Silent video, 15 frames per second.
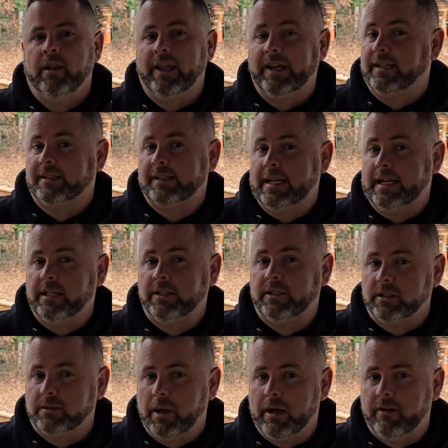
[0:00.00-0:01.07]
Like I said,
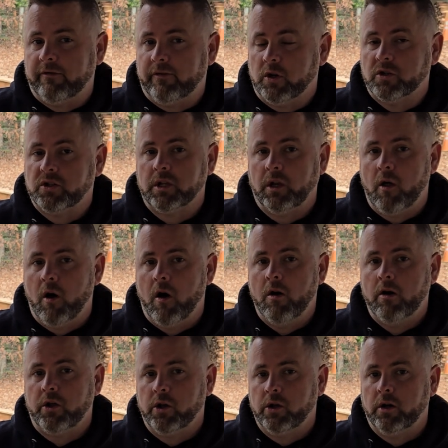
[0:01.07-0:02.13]
this is my first
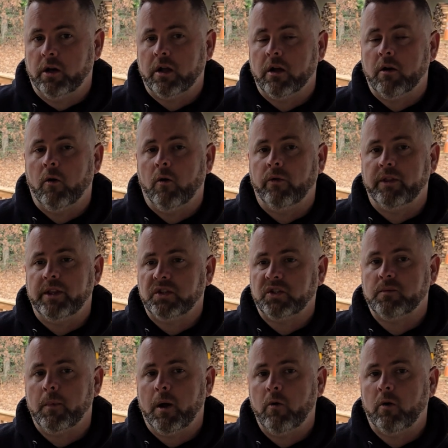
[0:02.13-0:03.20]
long cook on
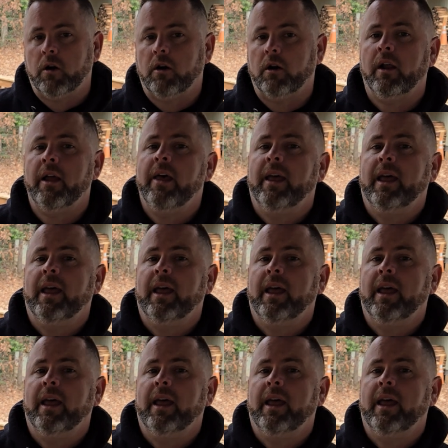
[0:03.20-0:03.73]
this smoker,